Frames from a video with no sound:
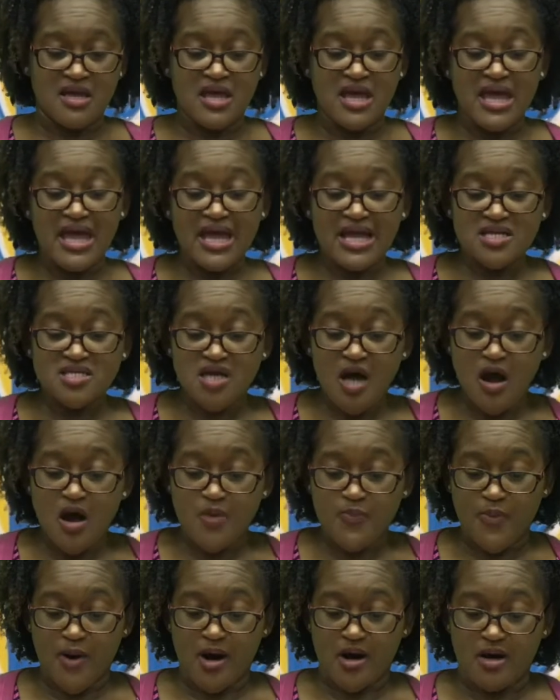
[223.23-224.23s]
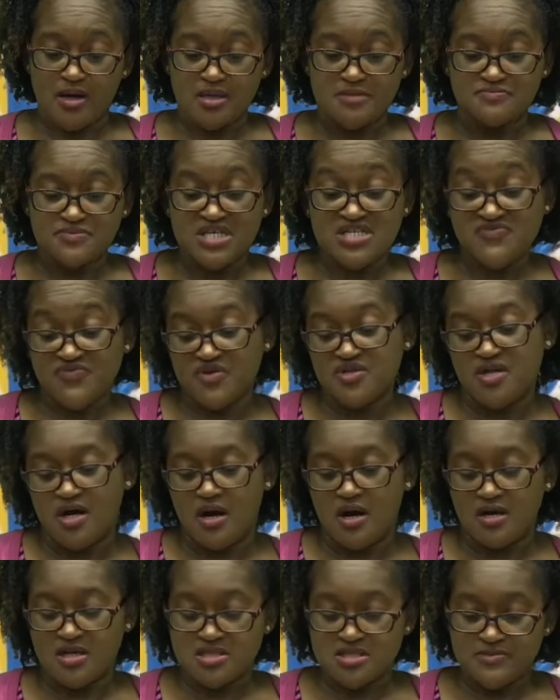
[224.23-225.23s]
A dog park is for
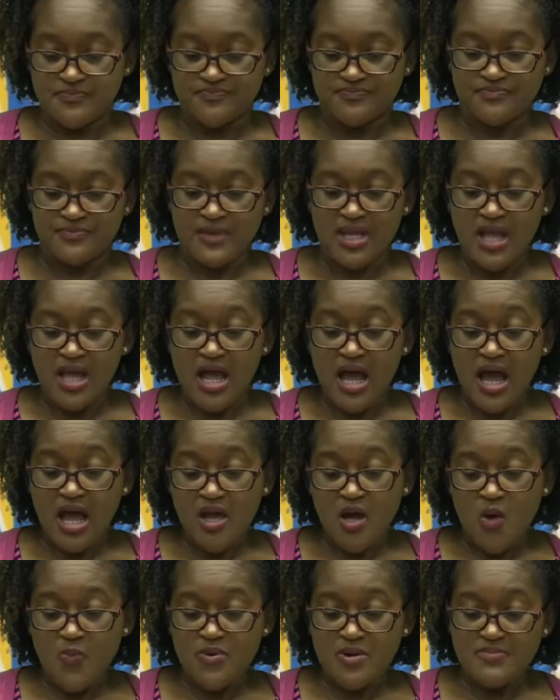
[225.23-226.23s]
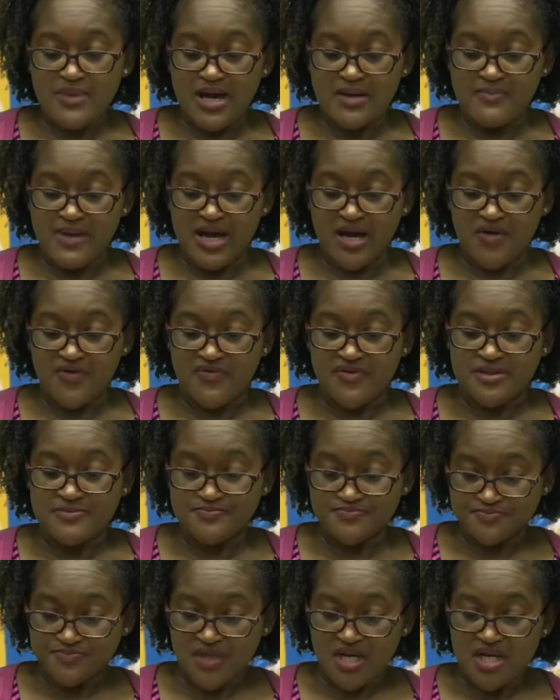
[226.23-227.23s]
dogs. I open my mouth
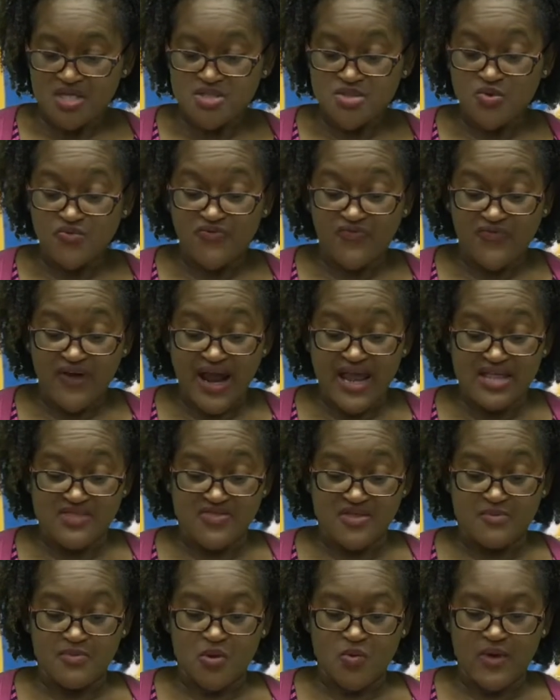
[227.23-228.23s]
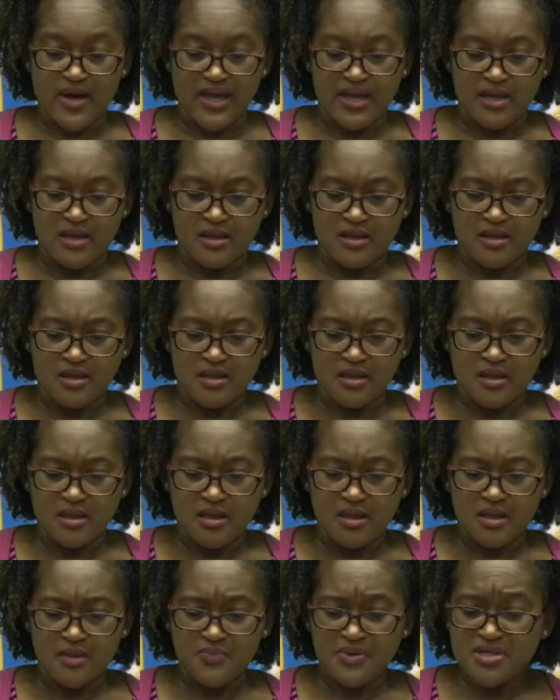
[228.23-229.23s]
to frighten them away,
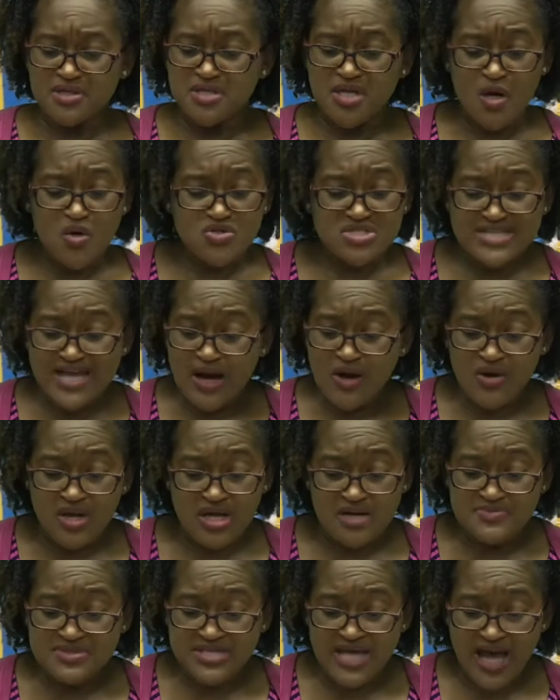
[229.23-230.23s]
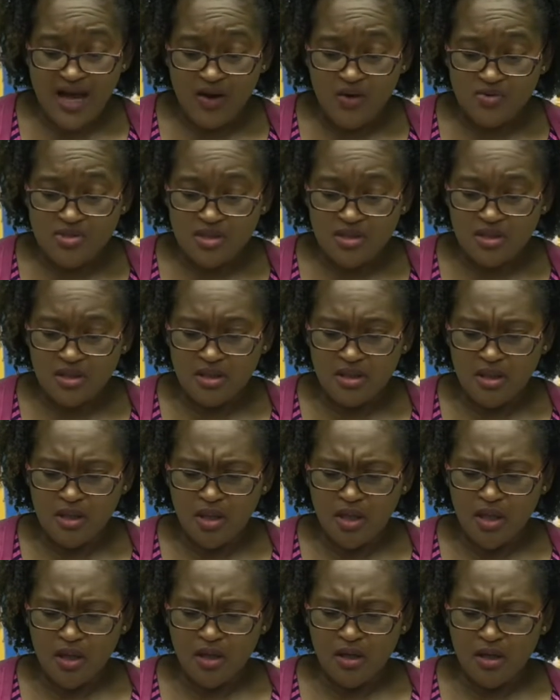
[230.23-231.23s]
but no sound comes out.
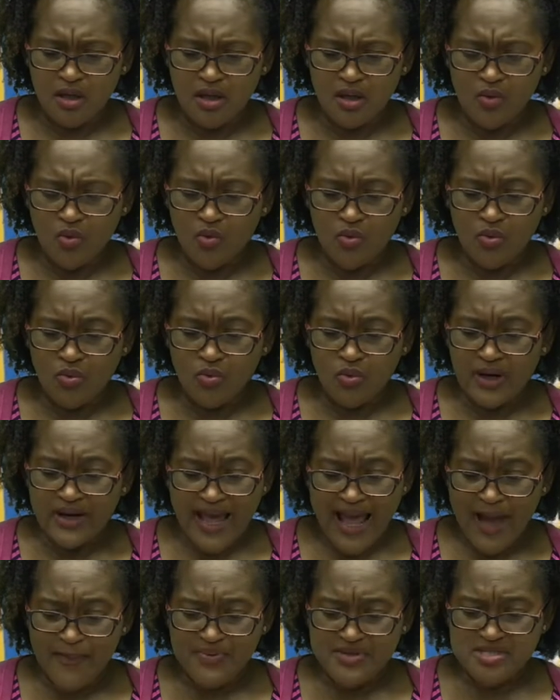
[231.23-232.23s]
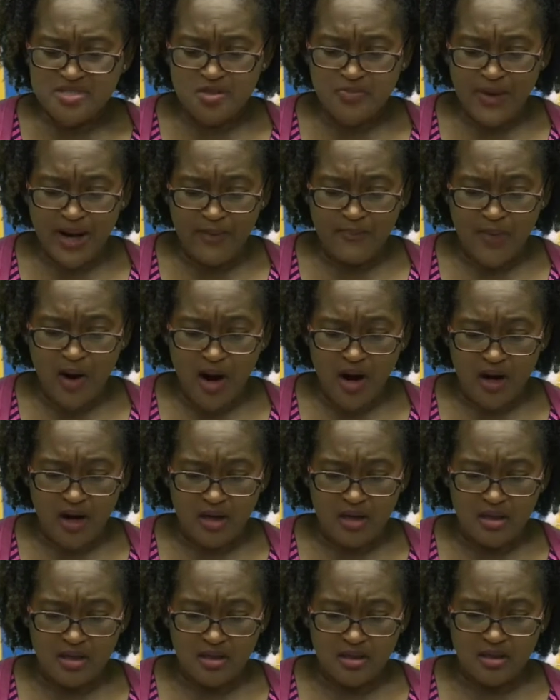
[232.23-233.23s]
What happened to my
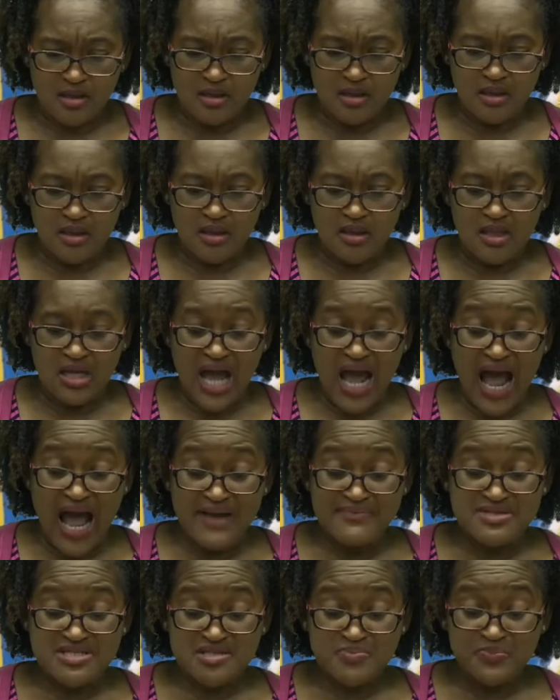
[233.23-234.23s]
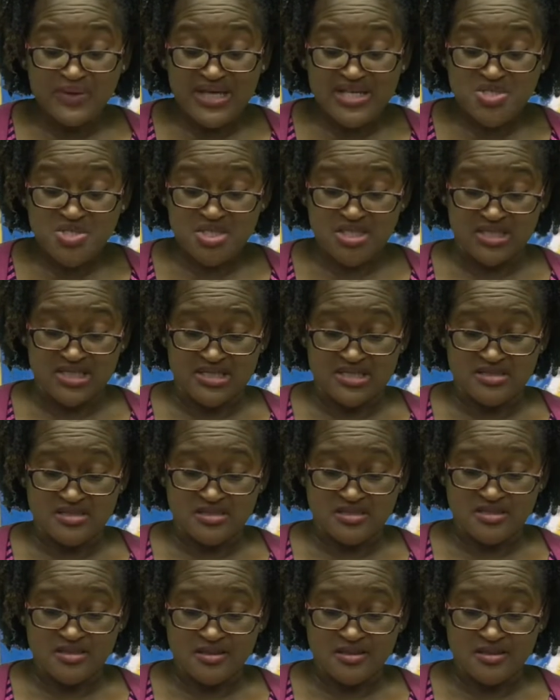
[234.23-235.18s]
bark? I'm speechless.